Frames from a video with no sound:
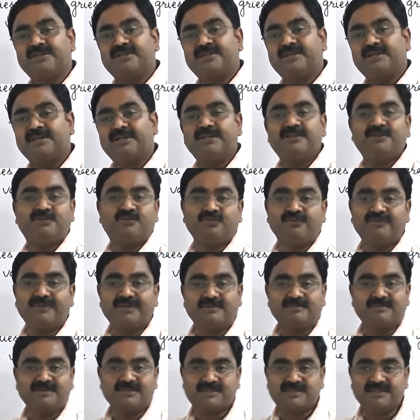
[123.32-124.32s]
in two
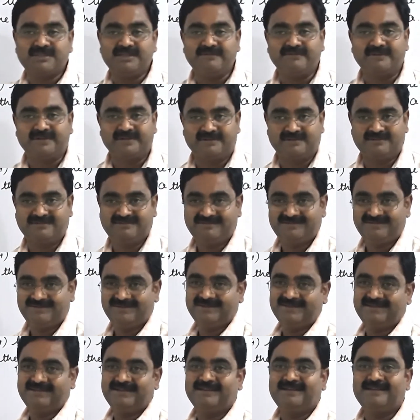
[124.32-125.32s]
variables given.
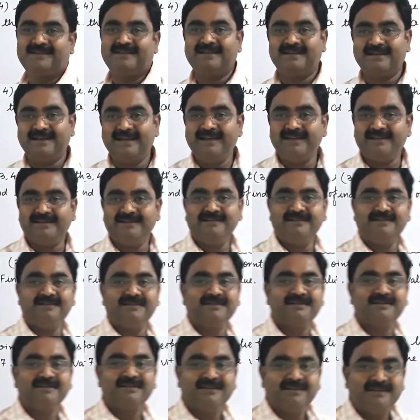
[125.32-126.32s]
And
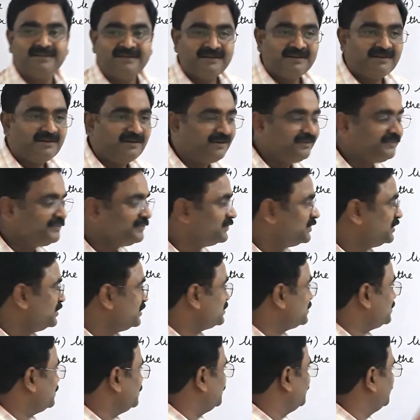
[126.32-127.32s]
of this
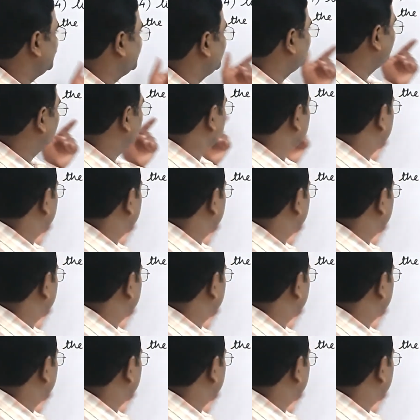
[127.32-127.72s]
linear equation